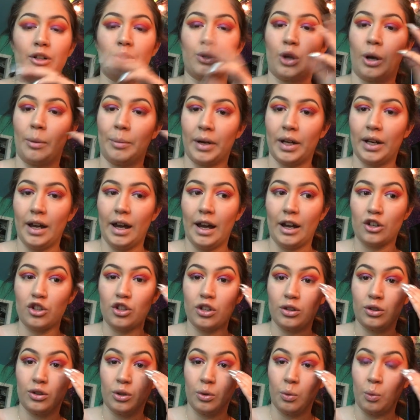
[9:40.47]
so I'm going to
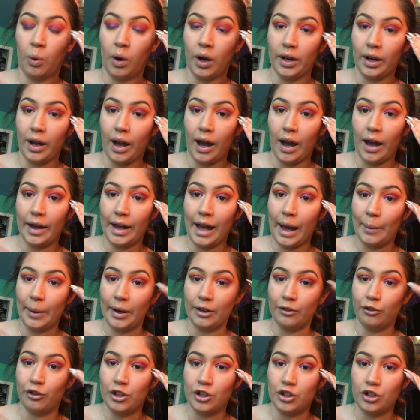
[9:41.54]
actually do one eye how I
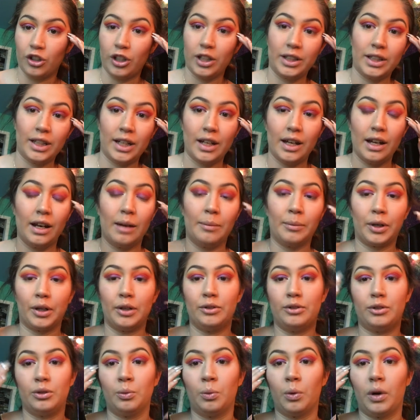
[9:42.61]
originally did it, and I'm going to
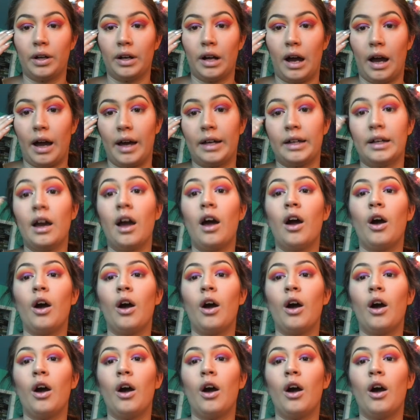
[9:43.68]
do one eye